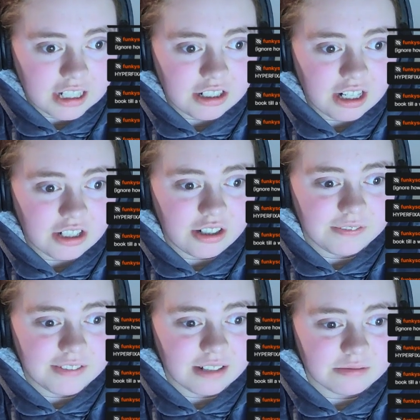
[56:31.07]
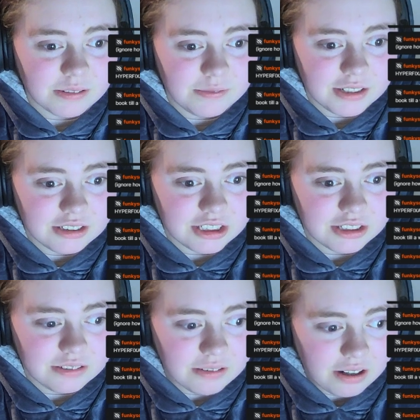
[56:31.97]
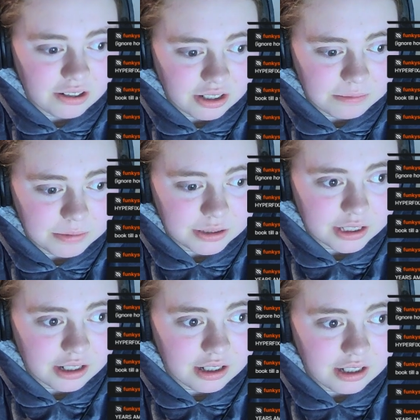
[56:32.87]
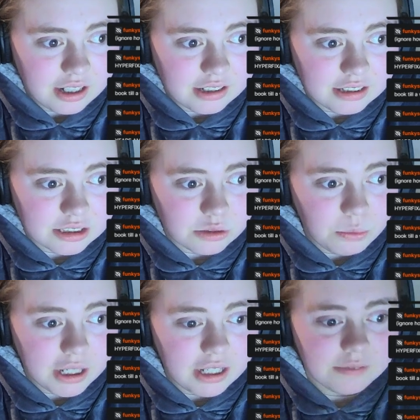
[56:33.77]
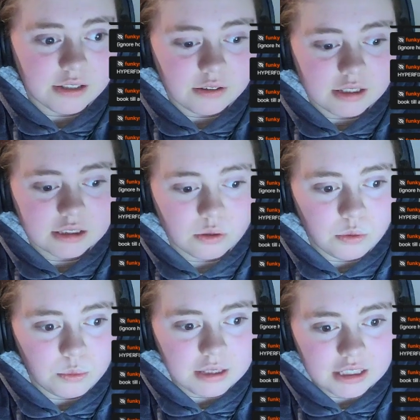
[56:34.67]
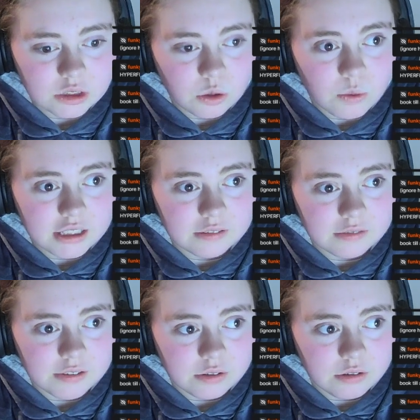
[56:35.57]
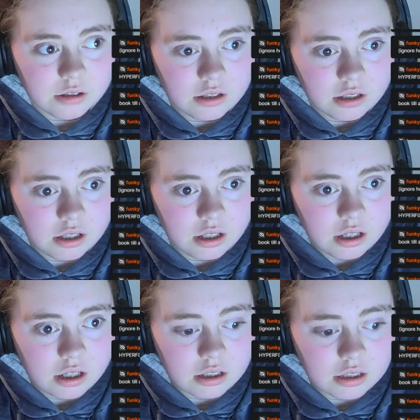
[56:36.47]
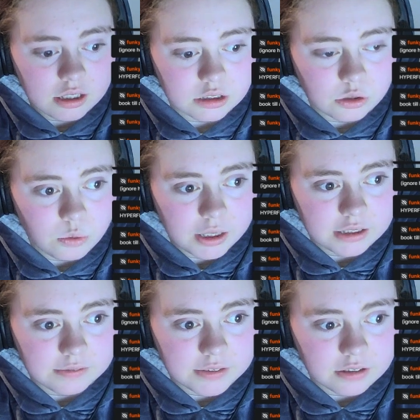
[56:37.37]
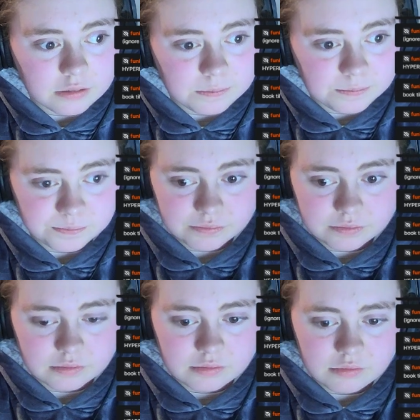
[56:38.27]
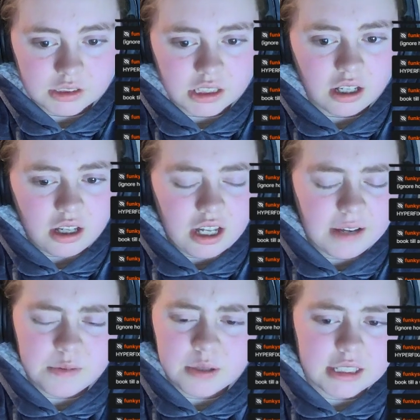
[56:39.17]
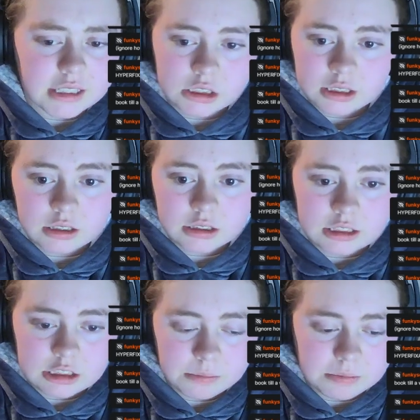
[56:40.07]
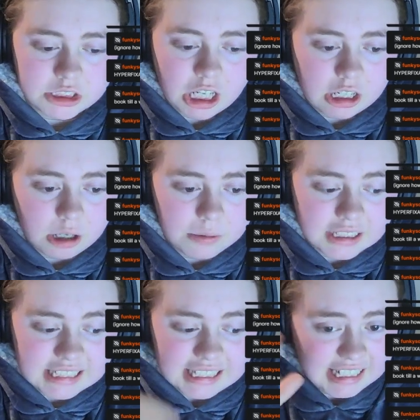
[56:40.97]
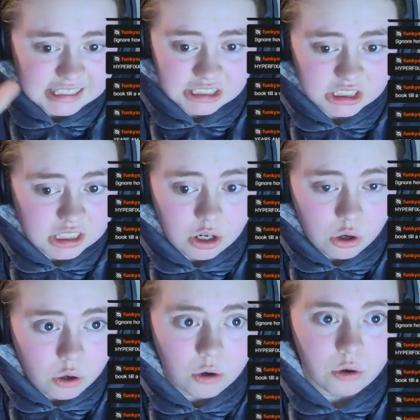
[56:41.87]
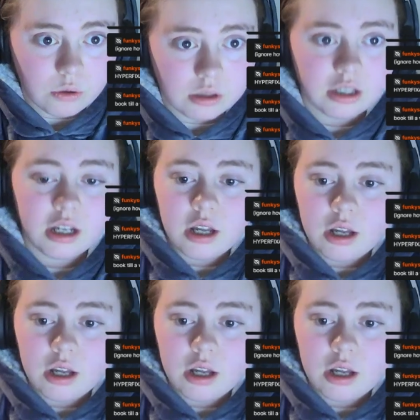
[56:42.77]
I don't, I don't know if that confused you or not, but yeah, there's quite a few. There's there's quite a few. There's quite a few. If you want, you can just look, search up Ninjago books, and then there's just a whole